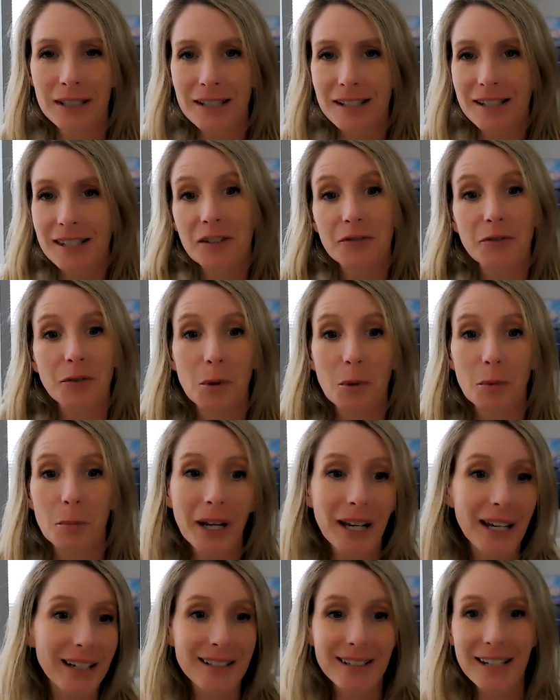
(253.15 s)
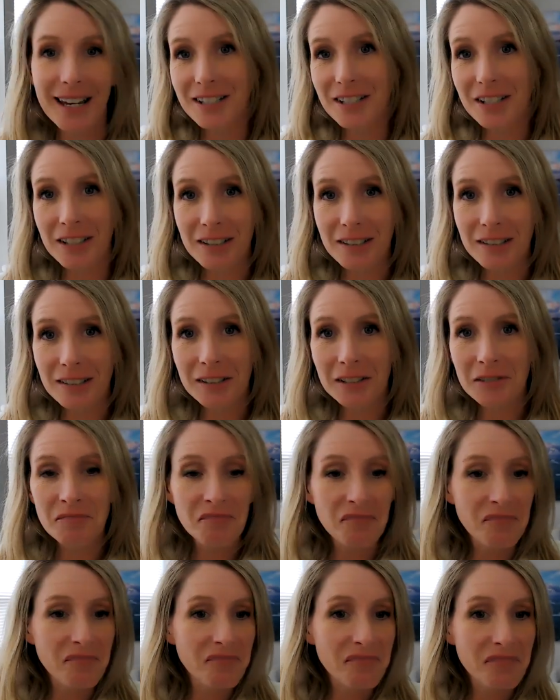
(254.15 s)
see if we were paying attention.
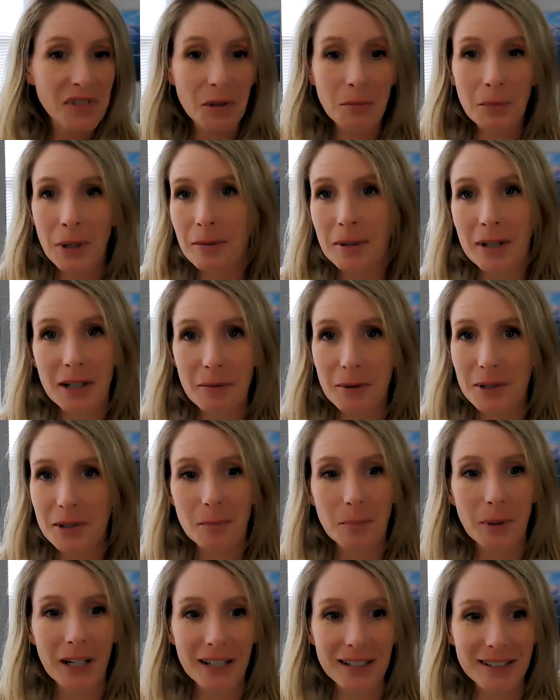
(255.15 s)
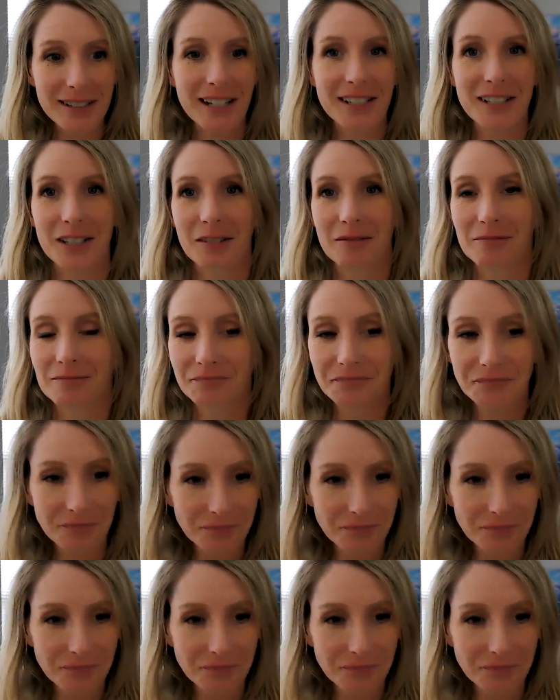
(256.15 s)
So maybe I wasn't paying attention.